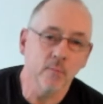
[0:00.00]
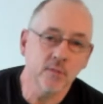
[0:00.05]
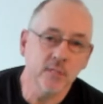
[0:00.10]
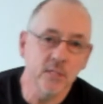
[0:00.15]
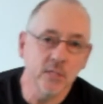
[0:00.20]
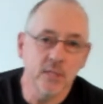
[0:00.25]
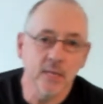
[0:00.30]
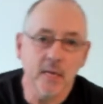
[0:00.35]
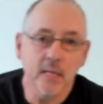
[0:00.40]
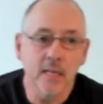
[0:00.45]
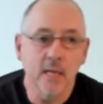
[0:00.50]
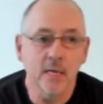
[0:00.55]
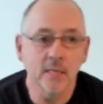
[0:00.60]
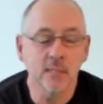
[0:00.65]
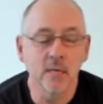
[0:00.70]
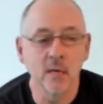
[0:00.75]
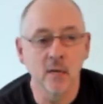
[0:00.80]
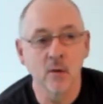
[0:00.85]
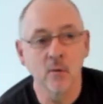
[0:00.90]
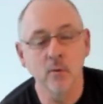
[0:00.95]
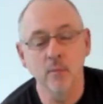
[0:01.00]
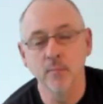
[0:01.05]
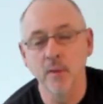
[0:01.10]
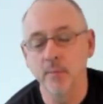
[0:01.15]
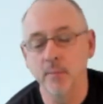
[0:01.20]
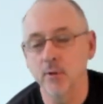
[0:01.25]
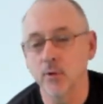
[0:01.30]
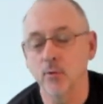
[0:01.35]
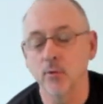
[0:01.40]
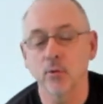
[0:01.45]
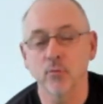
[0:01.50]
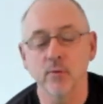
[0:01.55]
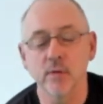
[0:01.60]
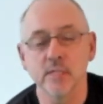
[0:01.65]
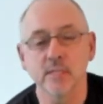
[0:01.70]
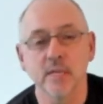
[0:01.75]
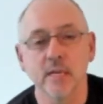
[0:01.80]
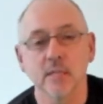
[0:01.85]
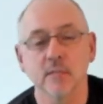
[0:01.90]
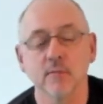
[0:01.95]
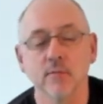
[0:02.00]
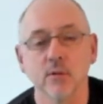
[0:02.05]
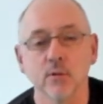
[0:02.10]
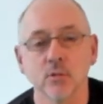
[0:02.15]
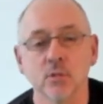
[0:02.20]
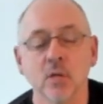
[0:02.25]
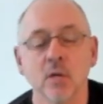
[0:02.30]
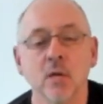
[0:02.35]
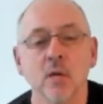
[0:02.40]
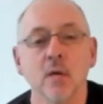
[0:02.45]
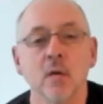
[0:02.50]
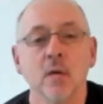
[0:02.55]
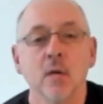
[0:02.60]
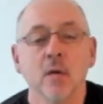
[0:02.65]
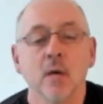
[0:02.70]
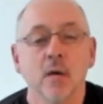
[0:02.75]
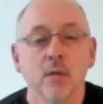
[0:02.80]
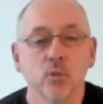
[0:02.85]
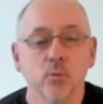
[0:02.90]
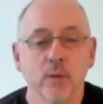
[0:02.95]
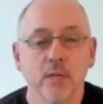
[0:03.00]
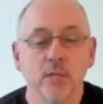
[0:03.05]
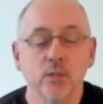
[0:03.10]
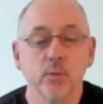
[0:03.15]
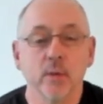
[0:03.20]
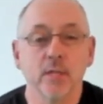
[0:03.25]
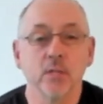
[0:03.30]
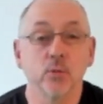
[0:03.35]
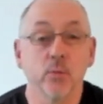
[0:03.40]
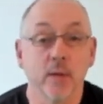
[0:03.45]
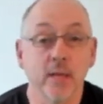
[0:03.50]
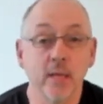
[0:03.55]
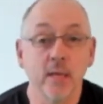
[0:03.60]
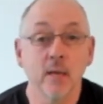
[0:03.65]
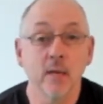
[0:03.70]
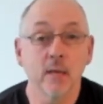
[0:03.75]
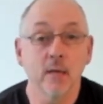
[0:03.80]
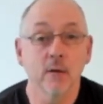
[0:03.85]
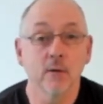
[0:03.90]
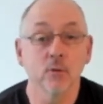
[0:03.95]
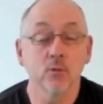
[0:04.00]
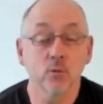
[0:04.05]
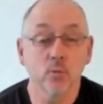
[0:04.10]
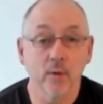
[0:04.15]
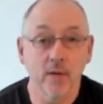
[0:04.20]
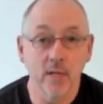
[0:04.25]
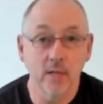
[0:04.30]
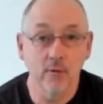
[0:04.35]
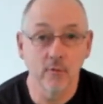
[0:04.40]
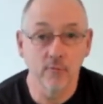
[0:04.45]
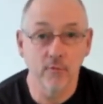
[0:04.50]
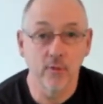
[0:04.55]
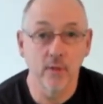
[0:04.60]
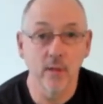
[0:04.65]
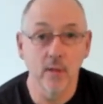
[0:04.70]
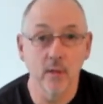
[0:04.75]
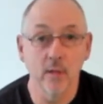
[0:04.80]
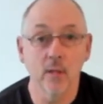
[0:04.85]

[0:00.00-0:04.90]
teaching a class, would maybe do three sets of those 20, 20, 20, you know, 20 of the